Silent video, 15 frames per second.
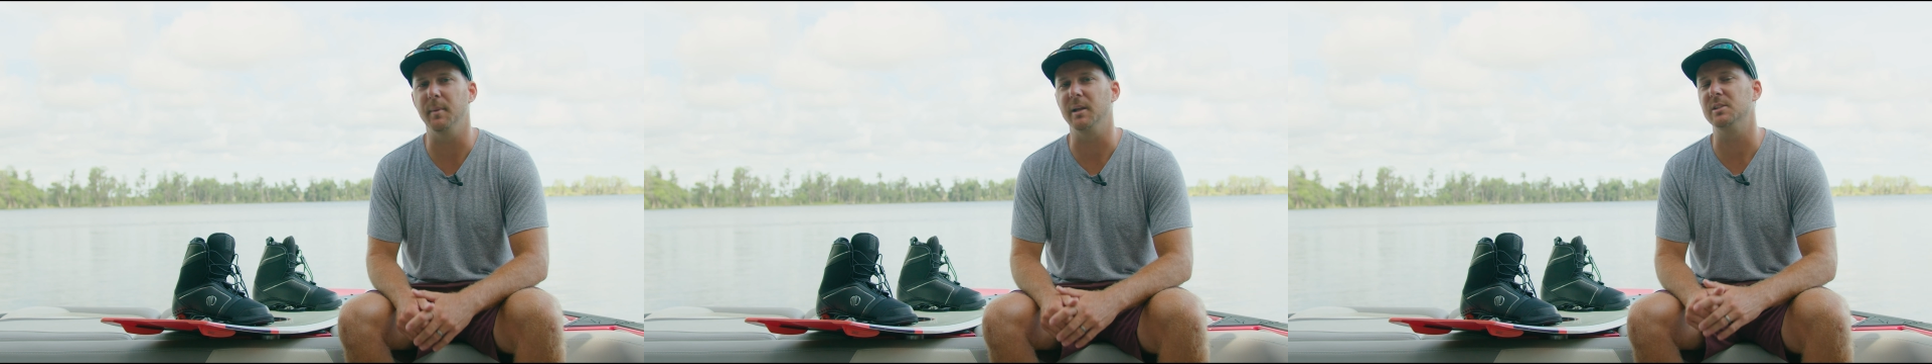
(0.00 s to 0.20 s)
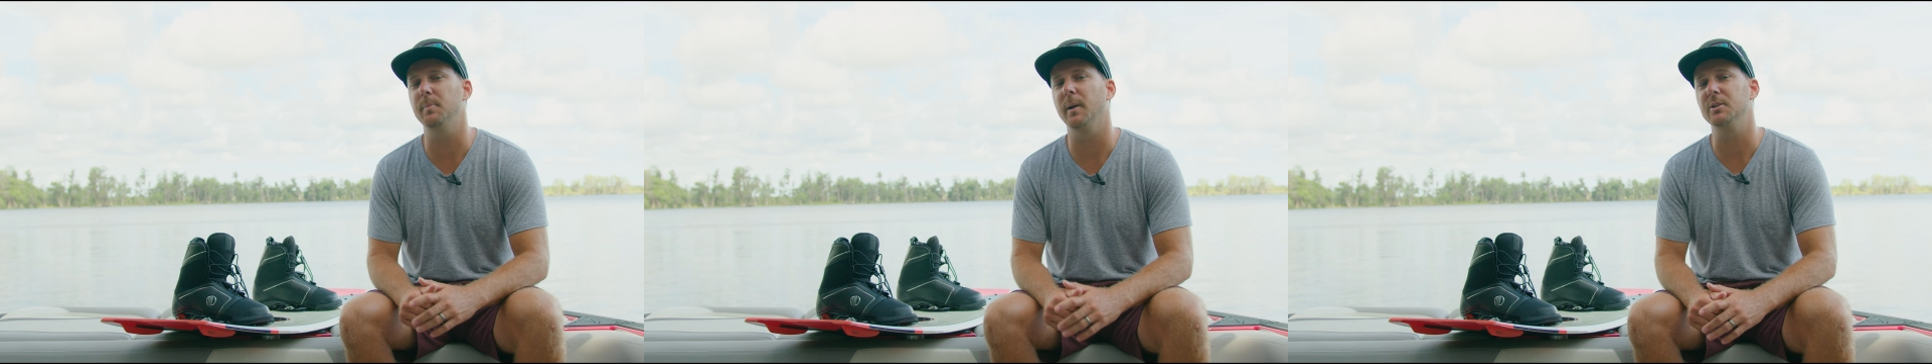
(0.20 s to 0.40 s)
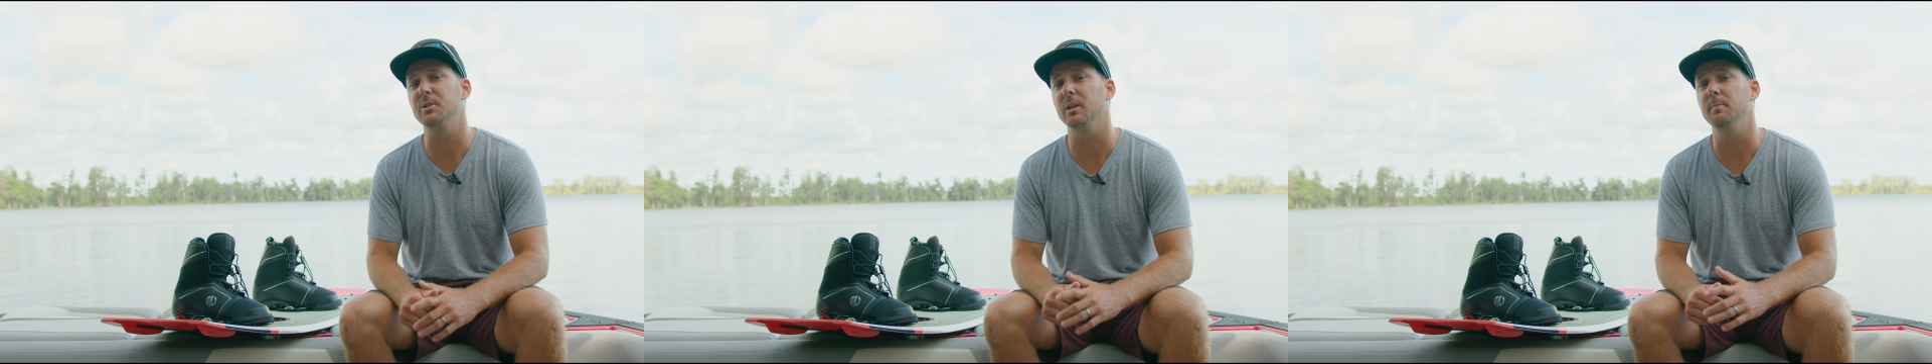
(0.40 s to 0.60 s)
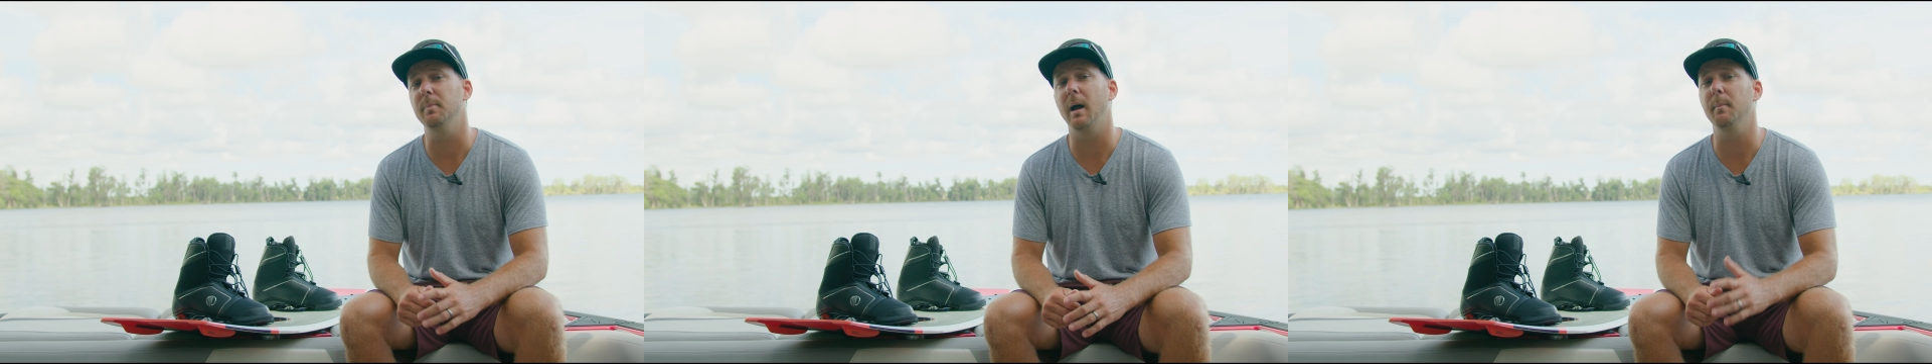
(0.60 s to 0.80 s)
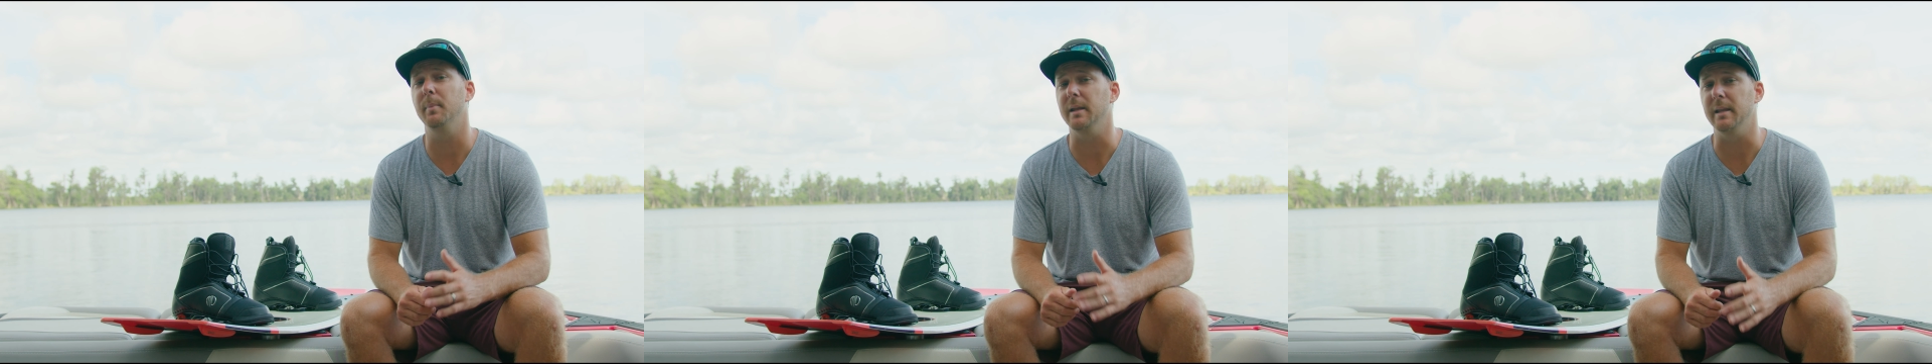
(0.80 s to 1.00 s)
especially
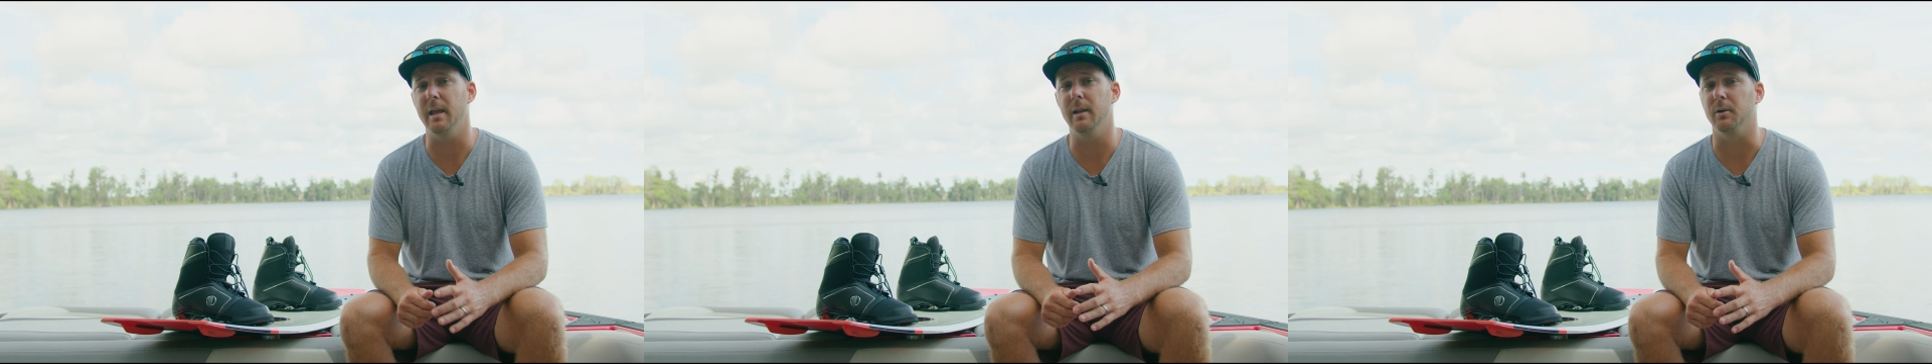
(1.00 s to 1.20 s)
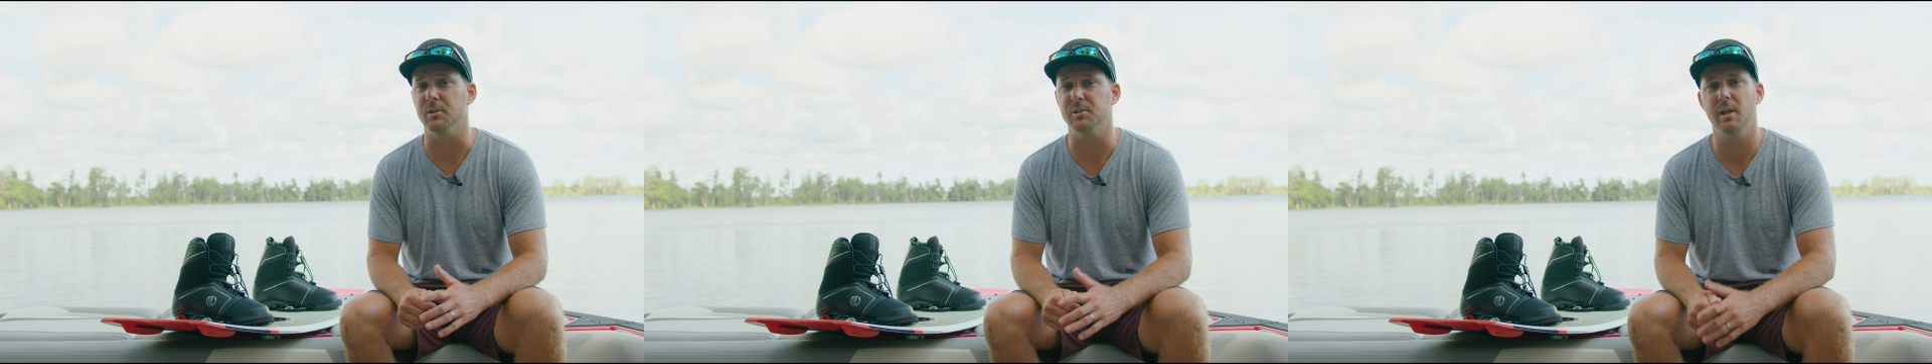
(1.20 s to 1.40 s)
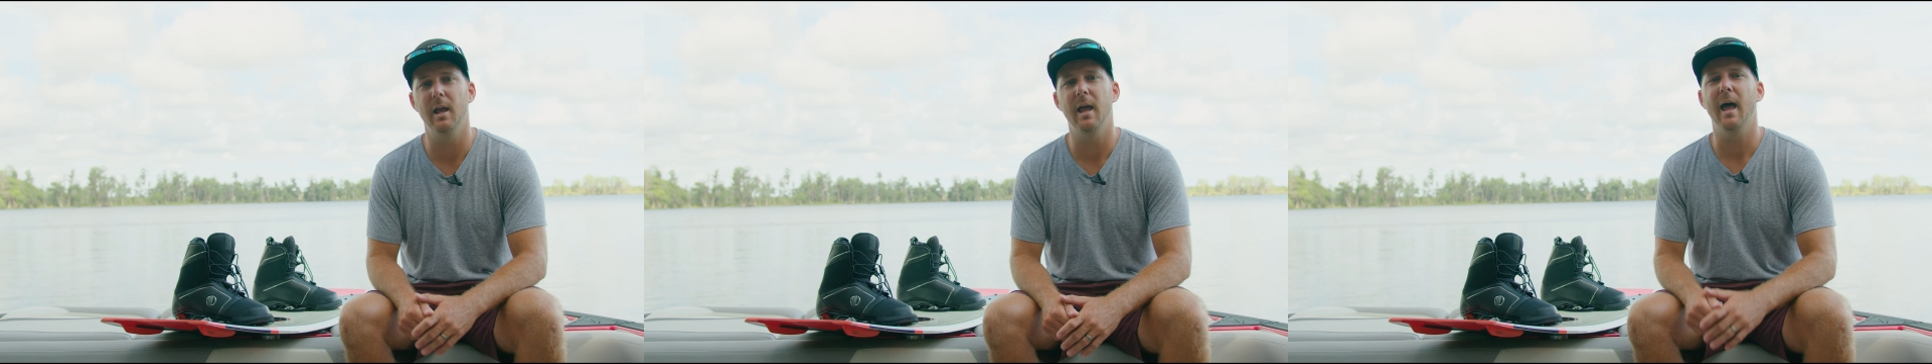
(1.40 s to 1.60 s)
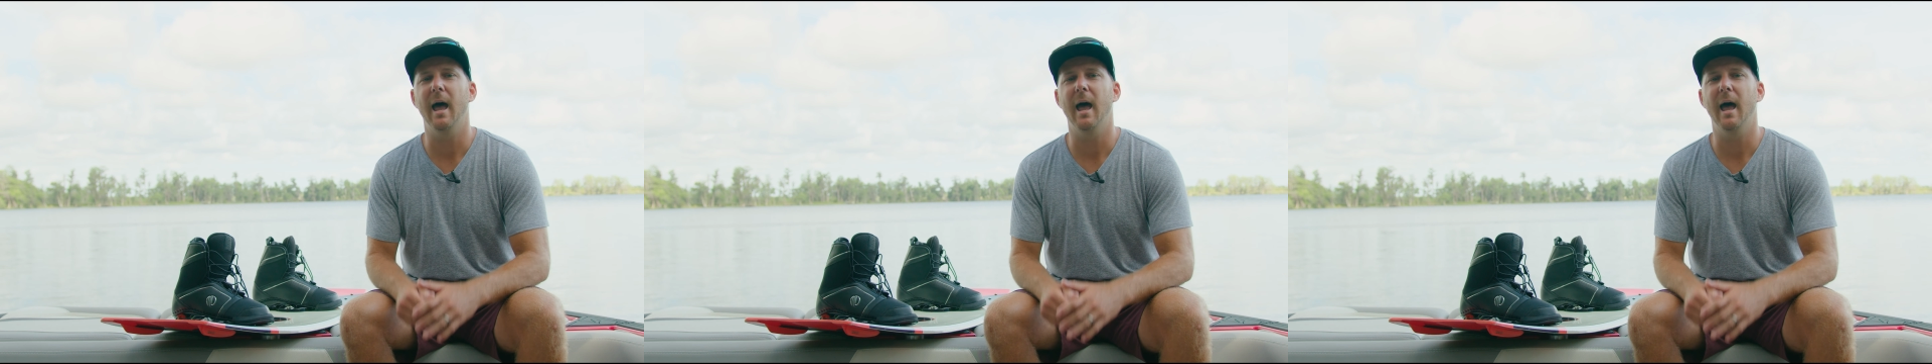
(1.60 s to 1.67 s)
by beginners.